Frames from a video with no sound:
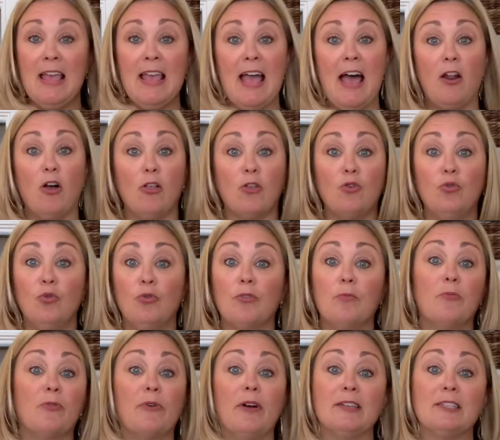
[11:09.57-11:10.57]
and I'll cool them
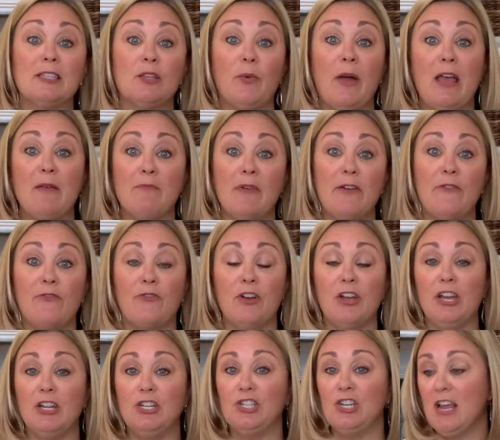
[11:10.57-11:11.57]
the rest of the way in my
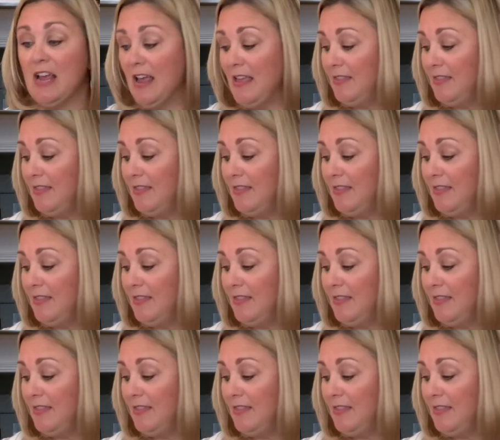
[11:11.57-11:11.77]
fridge.